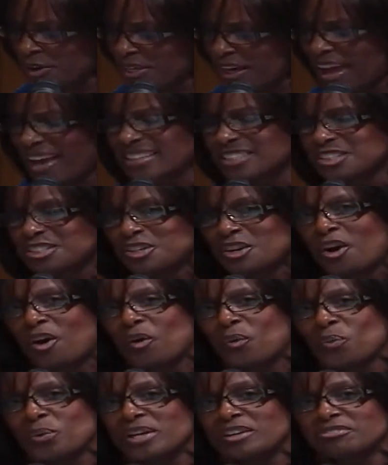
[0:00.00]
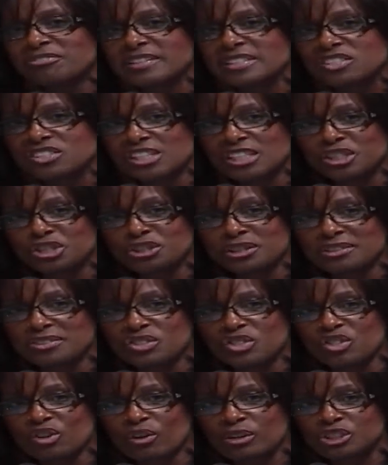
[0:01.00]
that, you know, we
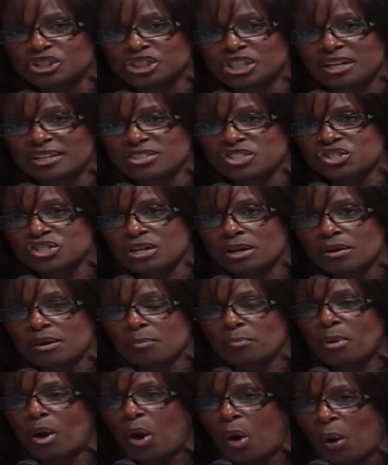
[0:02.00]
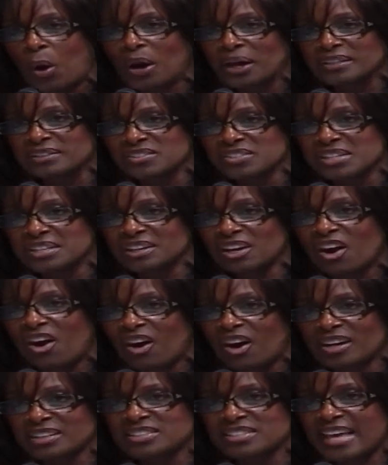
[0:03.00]
physicians are just pawns in God's